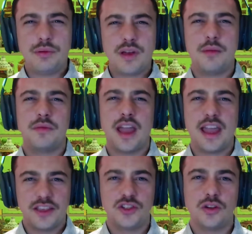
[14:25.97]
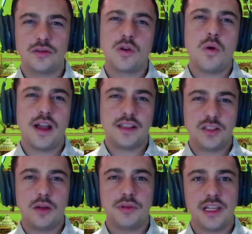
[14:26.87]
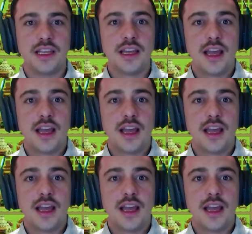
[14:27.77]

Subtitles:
come at this genre quite sloppily,